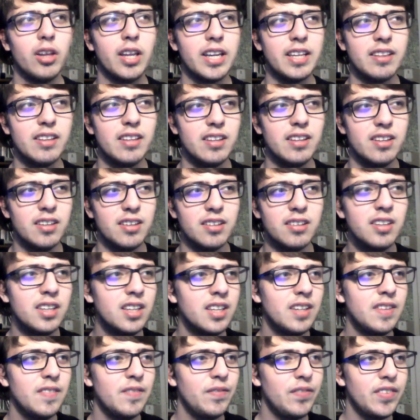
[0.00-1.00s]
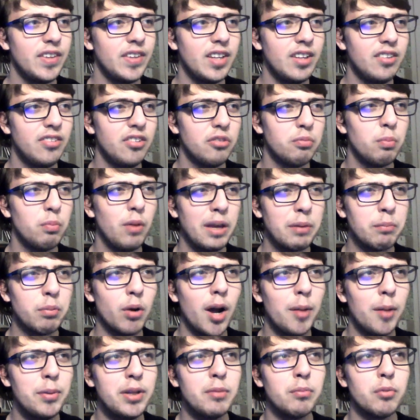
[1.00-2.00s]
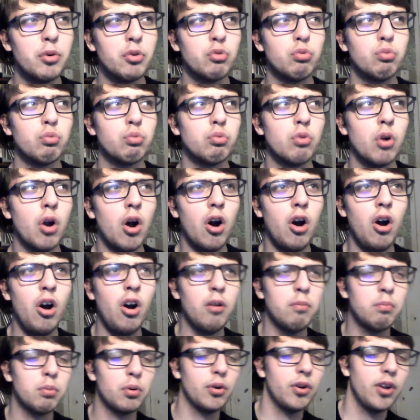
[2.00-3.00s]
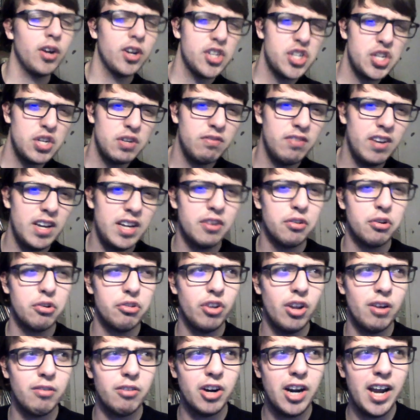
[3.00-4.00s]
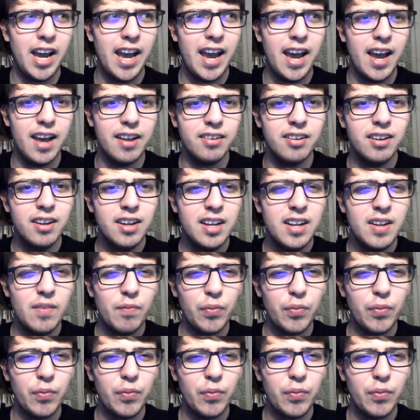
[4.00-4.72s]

This is like probably the most raw production Vader has ever had.